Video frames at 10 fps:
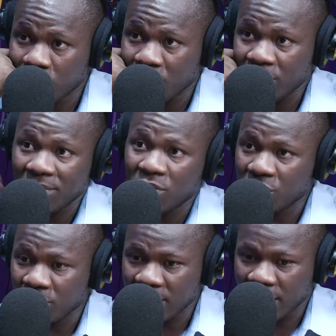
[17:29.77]
Are we able
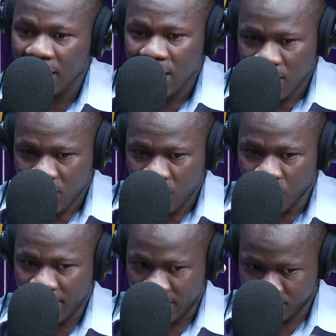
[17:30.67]
to say, all
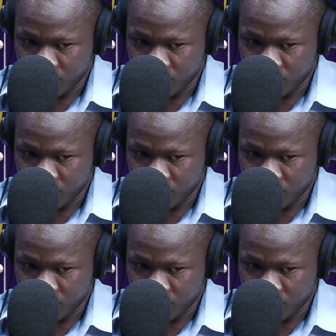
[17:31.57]
right,